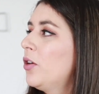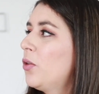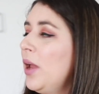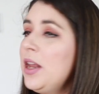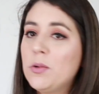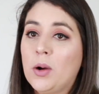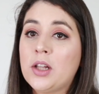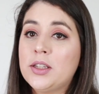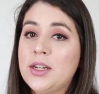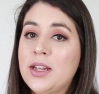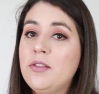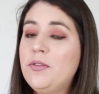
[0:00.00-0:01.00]
great
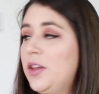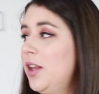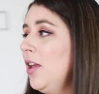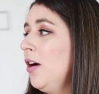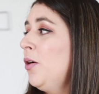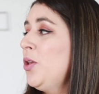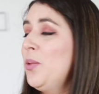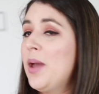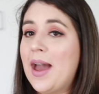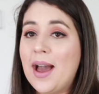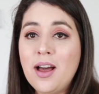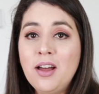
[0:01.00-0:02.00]
quality video, you
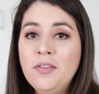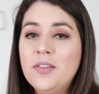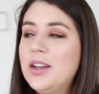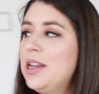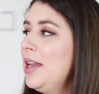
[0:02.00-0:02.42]
have